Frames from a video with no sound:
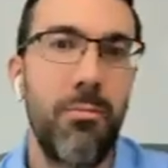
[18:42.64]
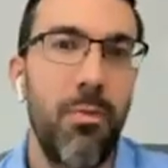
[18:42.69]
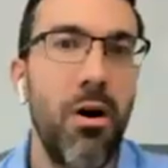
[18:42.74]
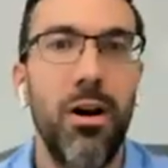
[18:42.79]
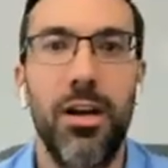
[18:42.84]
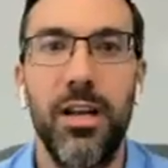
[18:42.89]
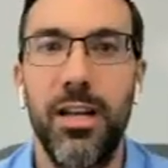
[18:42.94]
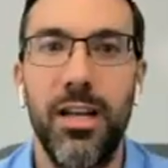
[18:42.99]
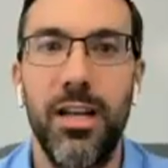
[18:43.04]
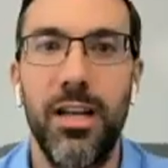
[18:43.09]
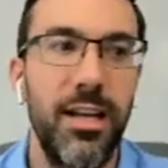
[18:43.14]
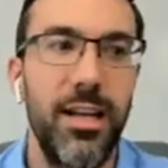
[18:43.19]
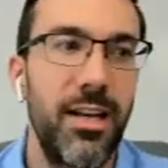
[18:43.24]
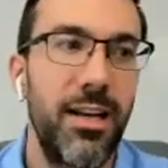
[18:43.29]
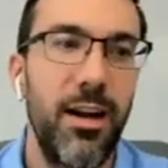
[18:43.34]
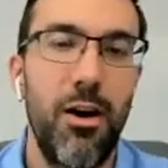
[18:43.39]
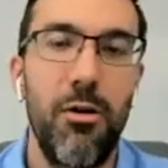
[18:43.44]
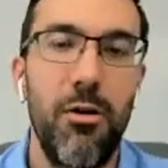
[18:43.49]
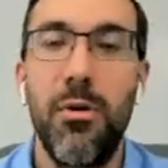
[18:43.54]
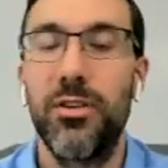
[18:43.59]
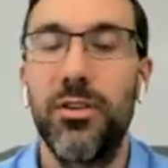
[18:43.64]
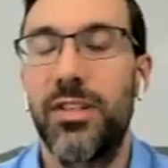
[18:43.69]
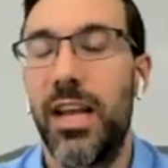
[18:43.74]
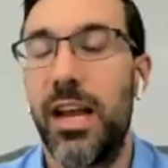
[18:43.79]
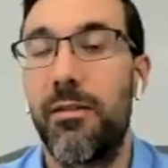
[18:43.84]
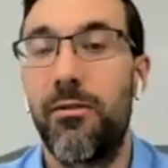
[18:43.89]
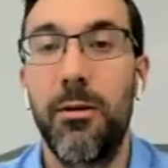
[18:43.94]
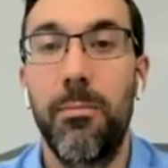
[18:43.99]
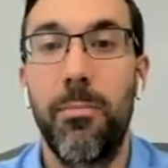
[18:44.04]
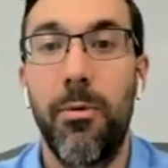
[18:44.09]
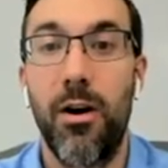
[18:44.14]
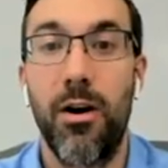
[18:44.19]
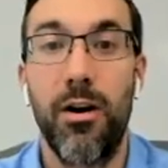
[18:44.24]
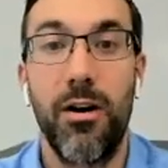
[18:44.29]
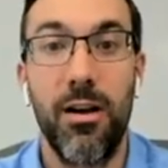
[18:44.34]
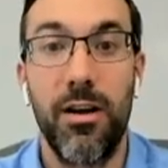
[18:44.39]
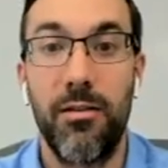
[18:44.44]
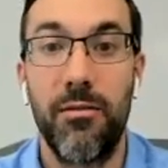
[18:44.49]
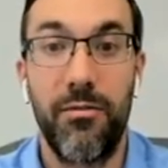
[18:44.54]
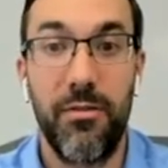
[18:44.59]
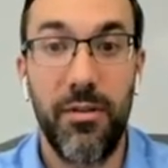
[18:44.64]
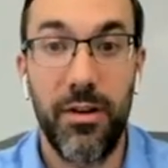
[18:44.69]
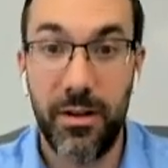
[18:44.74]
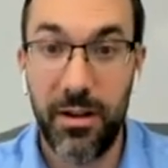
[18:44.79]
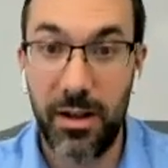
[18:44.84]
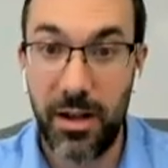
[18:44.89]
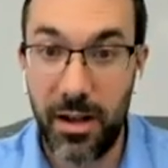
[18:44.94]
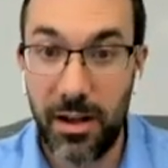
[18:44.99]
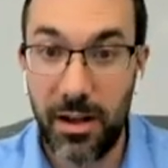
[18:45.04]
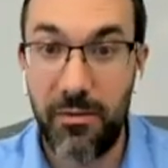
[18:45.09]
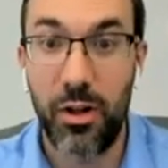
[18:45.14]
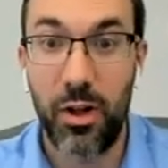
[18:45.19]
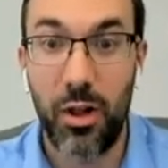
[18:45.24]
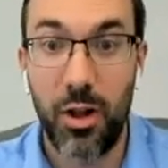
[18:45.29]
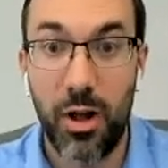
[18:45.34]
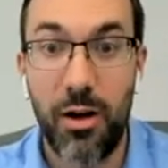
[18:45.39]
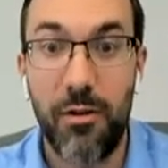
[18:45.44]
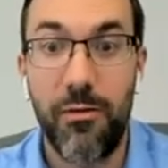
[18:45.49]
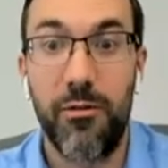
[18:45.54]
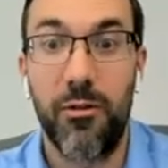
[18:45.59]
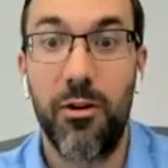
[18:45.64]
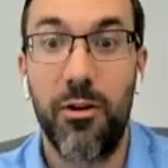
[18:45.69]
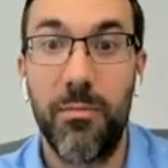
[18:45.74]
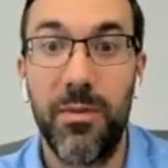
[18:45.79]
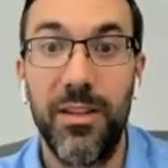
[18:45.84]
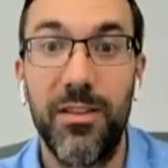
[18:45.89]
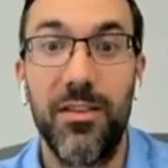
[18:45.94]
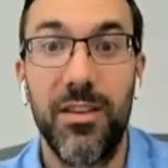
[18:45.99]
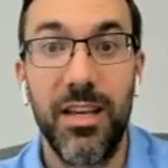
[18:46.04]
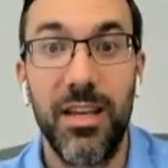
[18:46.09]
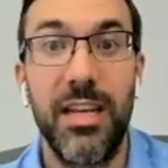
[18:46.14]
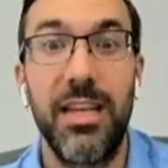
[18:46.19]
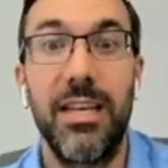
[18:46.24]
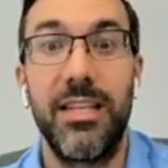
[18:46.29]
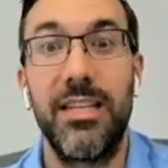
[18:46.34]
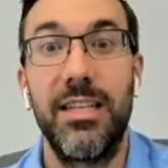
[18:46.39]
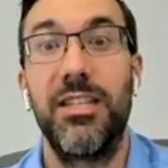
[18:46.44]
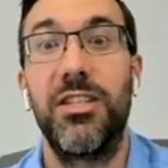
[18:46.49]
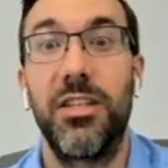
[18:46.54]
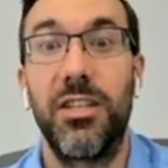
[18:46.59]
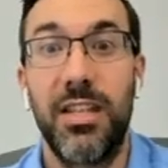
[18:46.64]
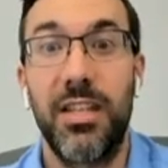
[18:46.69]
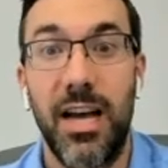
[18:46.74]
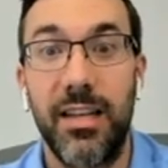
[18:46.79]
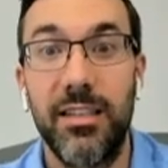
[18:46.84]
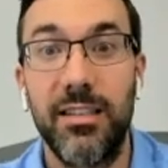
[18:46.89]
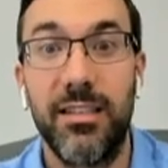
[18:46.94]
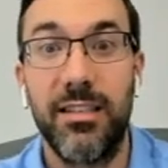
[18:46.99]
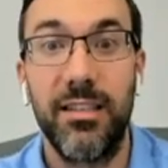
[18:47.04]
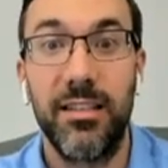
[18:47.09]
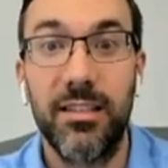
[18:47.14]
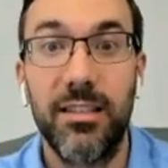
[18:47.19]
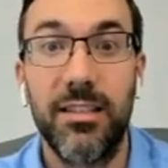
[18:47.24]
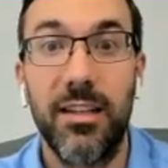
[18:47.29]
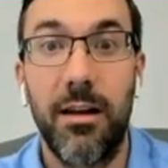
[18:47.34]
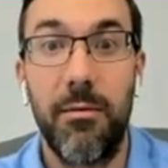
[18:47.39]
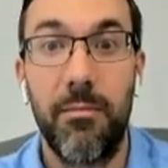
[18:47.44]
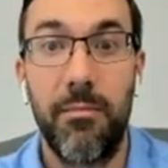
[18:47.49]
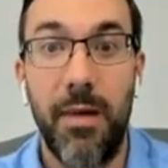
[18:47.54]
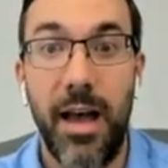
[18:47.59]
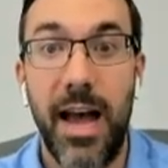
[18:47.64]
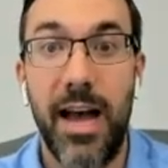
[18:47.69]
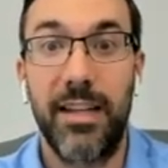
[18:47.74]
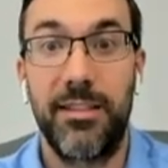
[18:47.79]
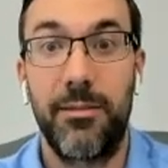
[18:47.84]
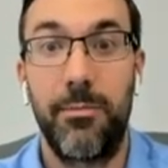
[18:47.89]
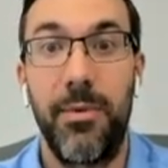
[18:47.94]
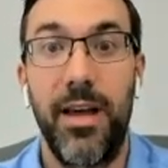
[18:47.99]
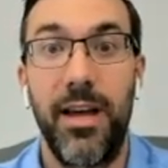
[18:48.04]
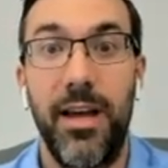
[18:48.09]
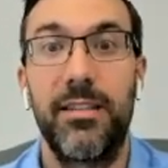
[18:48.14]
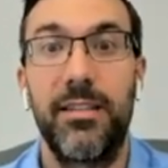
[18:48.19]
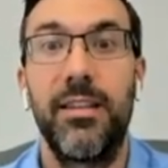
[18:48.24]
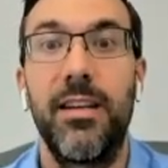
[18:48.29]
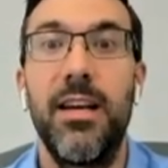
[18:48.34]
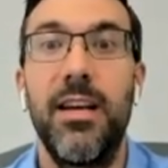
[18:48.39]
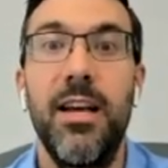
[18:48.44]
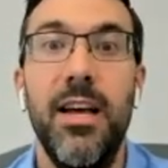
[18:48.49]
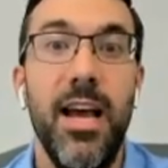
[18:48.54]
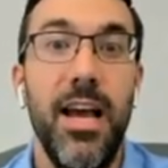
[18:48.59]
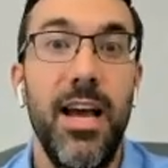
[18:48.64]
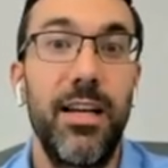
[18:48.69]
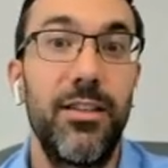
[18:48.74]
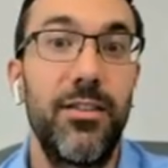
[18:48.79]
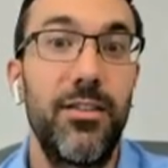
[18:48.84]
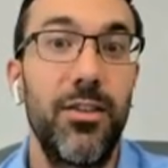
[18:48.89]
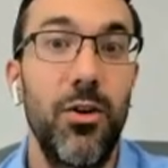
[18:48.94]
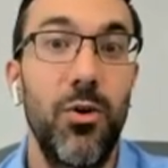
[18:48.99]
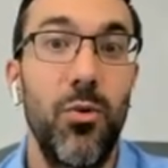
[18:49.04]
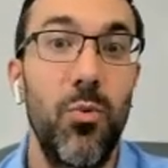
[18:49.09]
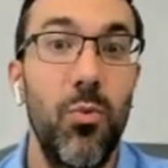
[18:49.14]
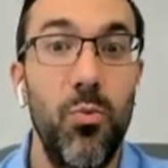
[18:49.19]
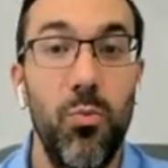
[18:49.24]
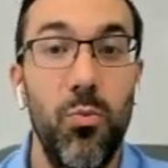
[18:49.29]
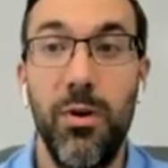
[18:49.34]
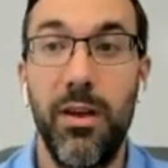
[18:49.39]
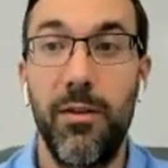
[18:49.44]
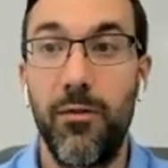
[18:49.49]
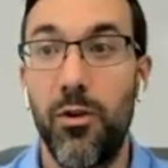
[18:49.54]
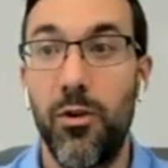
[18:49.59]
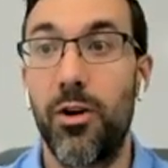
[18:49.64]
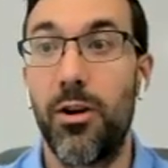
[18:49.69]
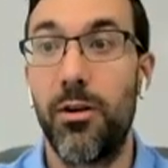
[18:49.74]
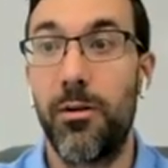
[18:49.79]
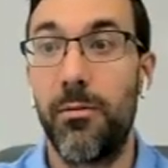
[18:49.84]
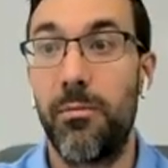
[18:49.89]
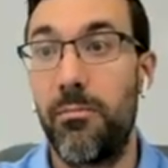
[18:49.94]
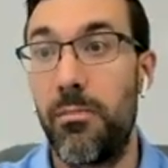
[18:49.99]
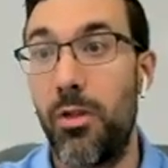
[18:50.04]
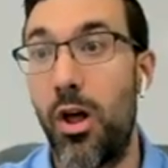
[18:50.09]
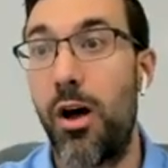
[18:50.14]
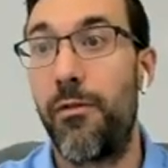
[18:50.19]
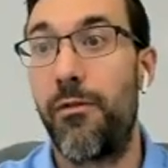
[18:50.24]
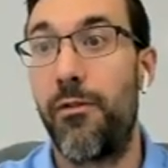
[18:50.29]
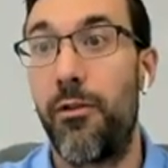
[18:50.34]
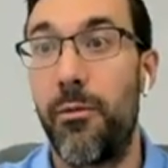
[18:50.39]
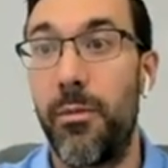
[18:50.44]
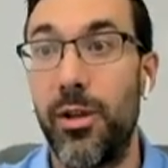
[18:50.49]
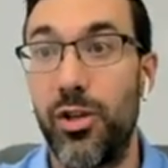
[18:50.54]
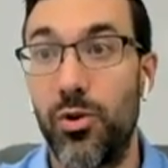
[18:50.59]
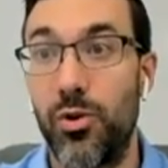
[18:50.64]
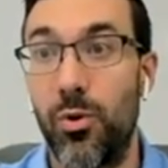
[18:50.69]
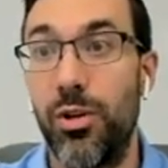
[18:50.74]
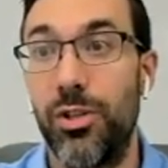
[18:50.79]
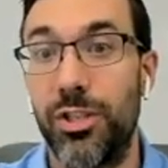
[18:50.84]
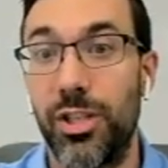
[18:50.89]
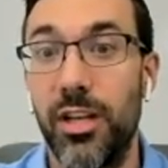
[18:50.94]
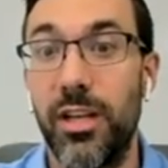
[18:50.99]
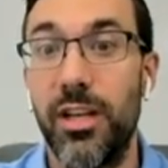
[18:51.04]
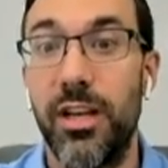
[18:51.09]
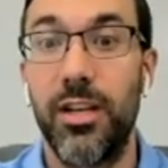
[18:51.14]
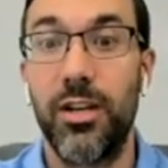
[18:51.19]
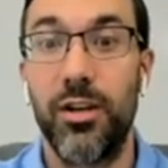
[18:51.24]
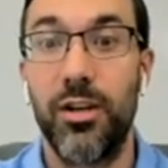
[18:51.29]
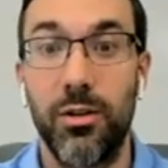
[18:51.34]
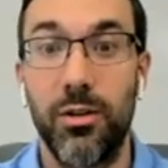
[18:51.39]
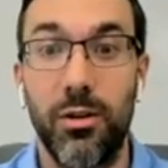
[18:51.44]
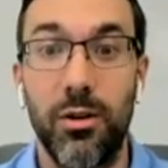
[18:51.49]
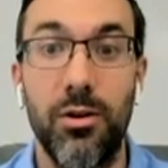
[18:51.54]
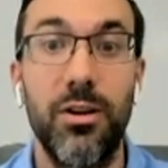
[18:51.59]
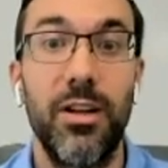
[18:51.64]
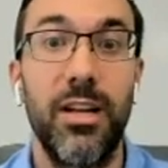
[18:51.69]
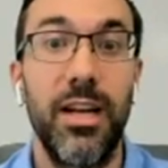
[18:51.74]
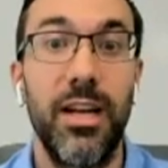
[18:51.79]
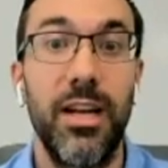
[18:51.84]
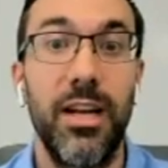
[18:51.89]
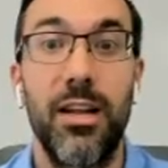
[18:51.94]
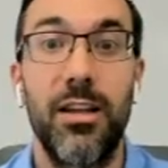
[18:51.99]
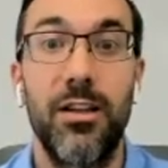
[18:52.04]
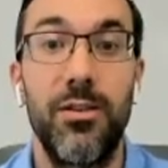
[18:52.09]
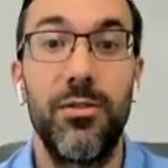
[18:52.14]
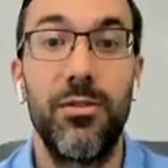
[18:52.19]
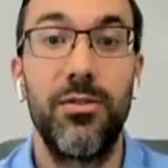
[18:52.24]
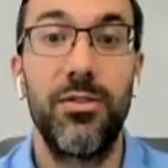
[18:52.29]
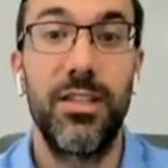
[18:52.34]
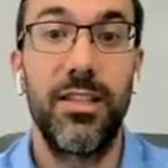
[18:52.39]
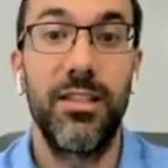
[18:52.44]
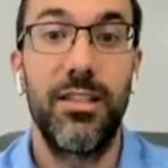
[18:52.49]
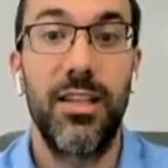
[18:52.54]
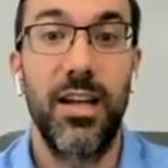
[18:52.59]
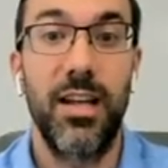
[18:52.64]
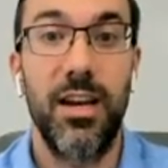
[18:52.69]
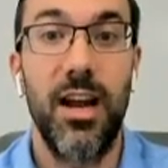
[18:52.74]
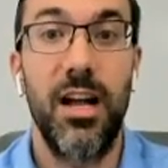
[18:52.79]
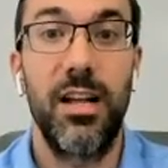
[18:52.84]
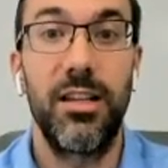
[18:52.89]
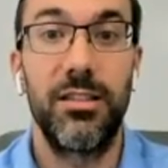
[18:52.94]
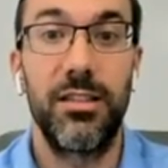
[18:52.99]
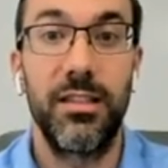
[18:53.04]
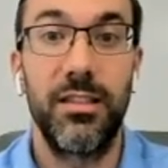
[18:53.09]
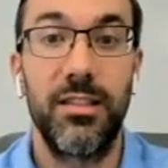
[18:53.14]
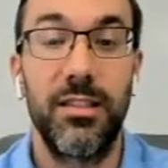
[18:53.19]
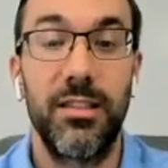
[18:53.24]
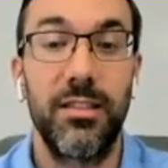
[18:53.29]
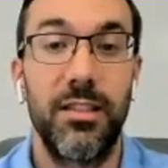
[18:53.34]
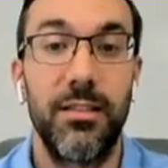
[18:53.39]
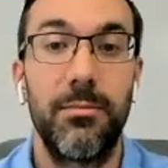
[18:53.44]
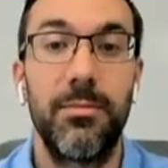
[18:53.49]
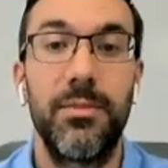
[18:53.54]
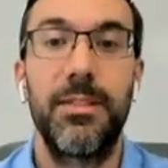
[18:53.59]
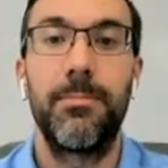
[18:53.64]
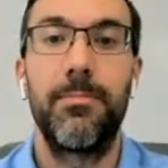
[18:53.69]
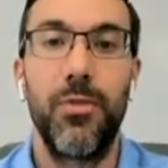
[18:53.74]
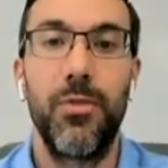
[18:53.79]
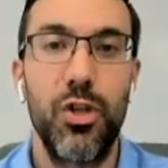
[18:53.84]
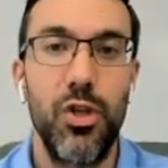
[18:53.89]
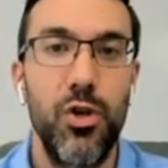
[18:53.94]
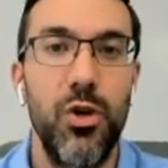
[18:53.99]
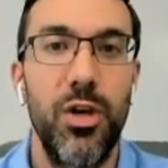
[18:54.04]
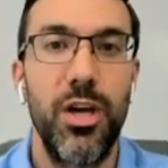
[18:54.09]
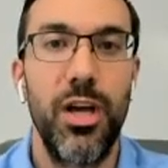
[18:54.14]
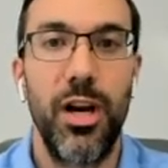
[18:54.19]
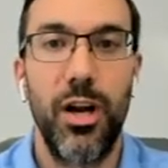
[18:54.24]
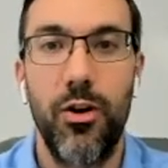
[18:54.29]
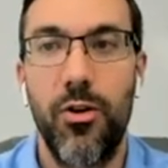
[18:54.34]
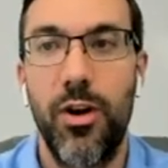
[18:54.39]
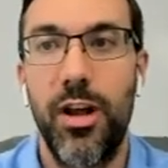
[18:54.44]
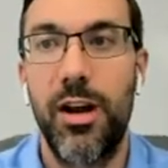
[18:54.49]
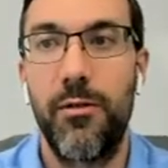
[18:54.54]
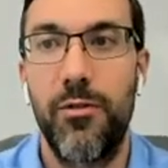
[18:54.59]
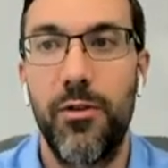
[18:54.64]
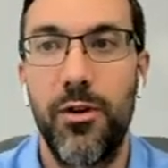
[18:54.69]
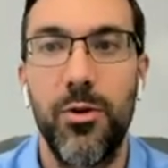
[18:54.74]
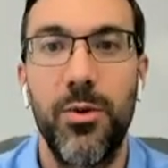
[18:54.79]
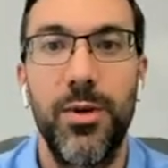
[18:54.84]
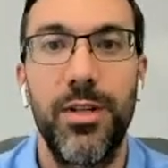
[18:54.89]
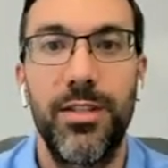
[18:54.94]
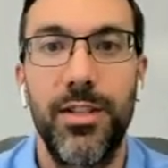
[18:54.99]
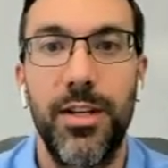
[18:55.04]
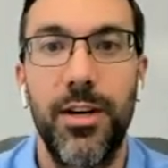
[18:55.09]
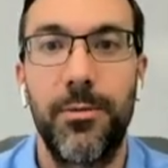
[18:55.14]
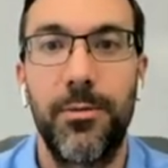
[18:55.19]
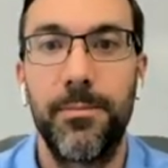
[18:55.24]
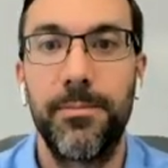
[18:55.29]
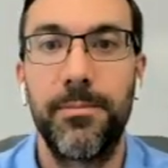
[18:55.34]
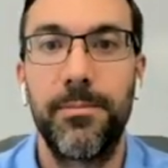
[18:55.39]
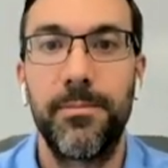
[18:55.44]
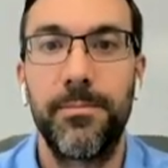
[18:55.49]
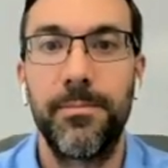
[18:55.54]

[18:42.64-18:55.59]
marketing, almost every part of a law firm is getting digitized in some aspect. And so if you're a law firm in Georgia and you're learning how to use these technology systems, you get a credit for doing so.